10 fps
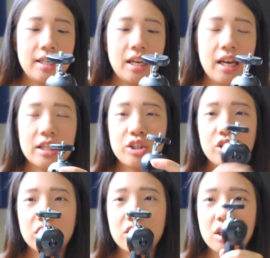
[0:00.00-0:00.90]
it's
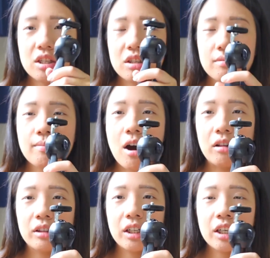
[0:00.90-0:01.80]
just
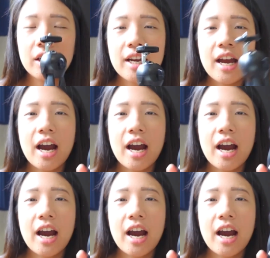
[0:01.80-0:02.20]
smaller.